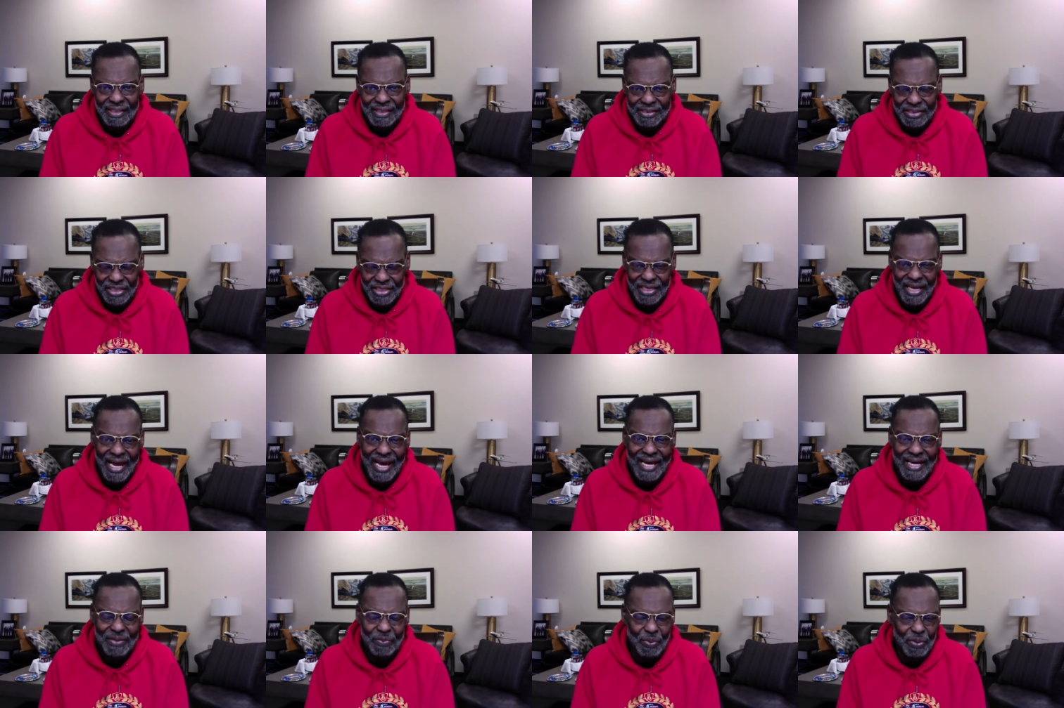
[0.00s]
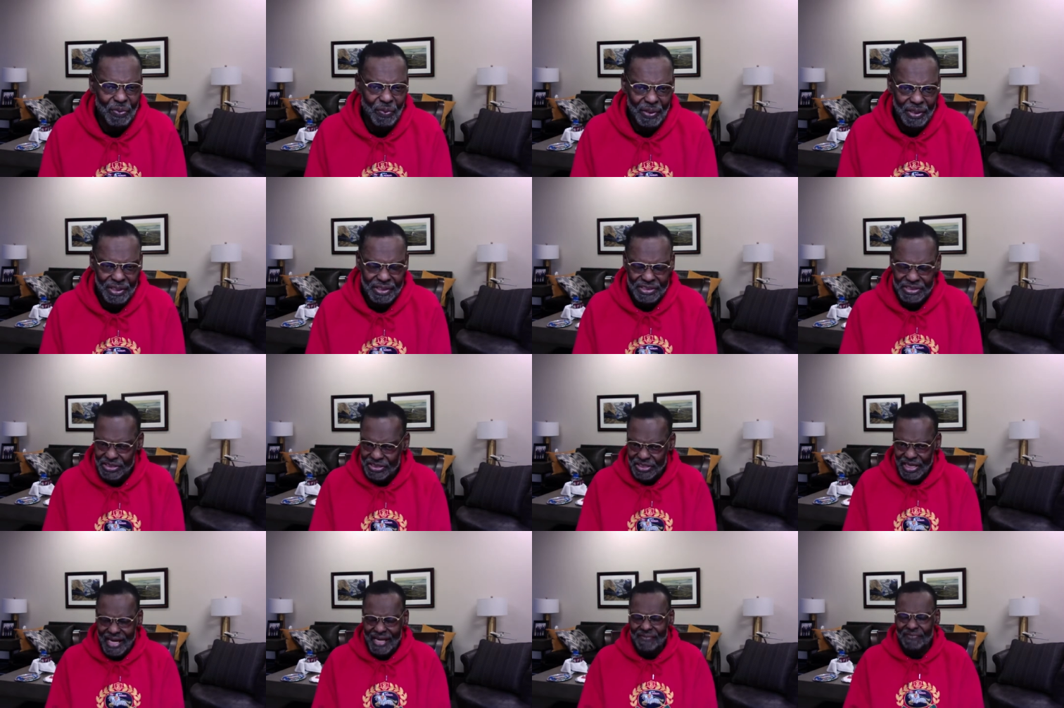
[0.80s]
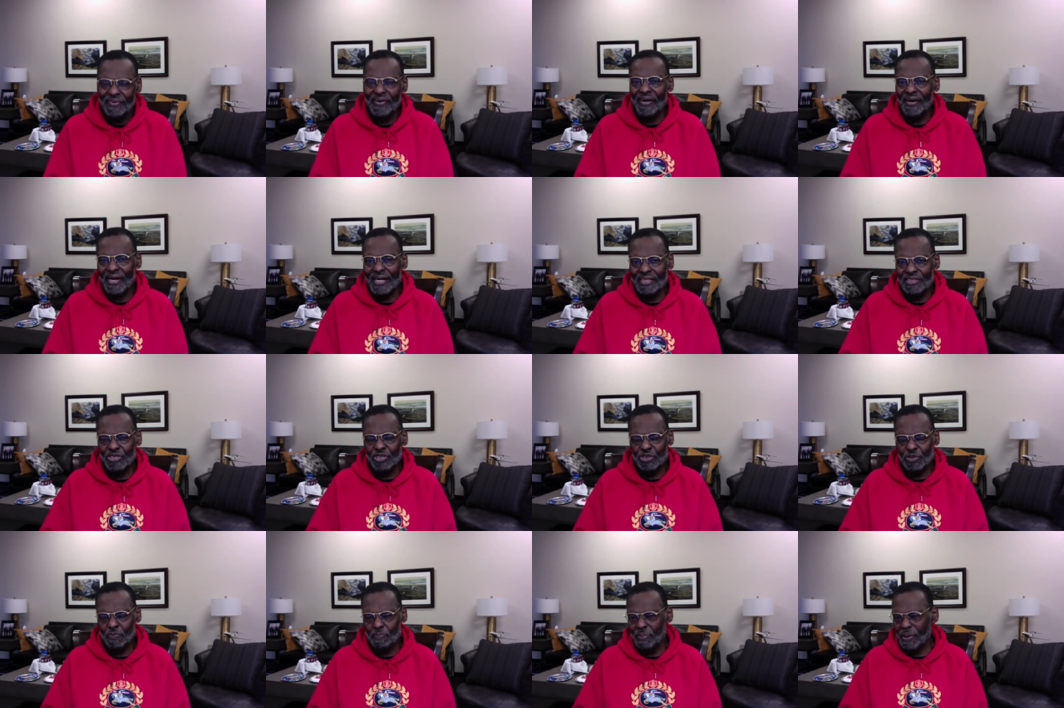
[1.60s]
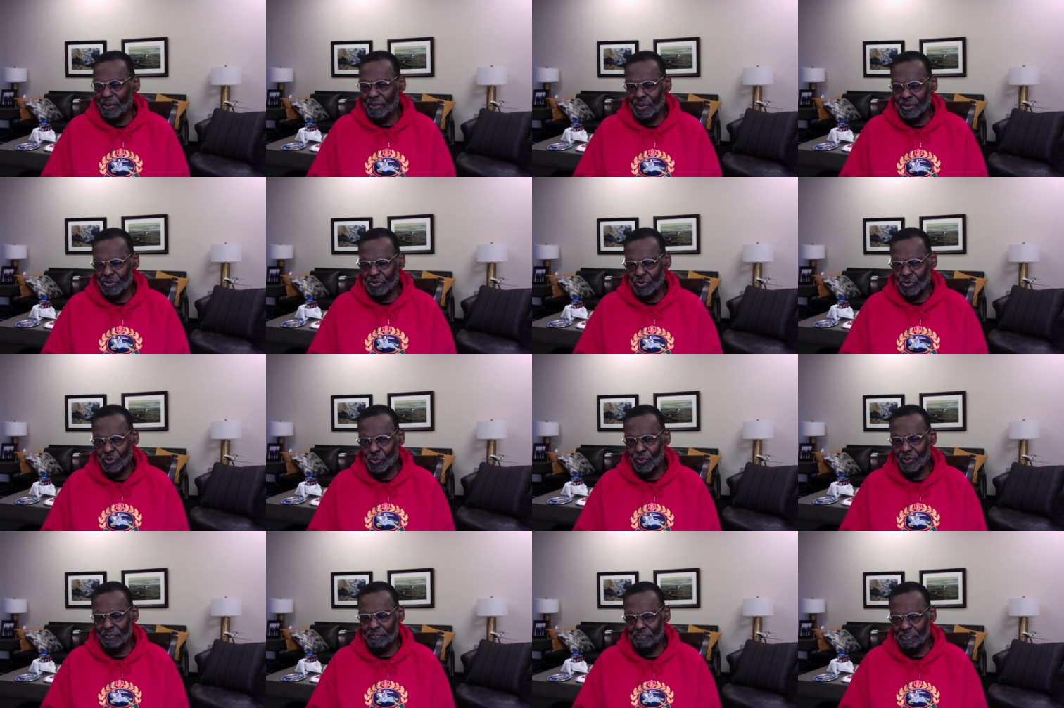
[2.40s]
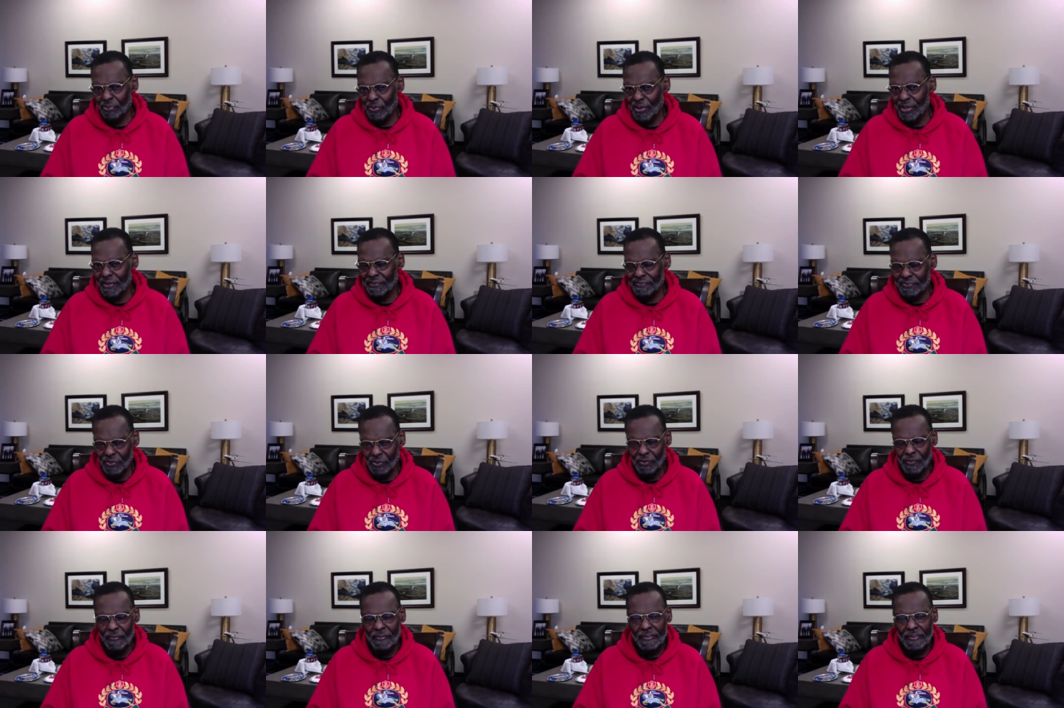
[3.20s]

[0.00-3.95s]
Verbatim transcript: Today, we want to stay very spiritual and prayerful.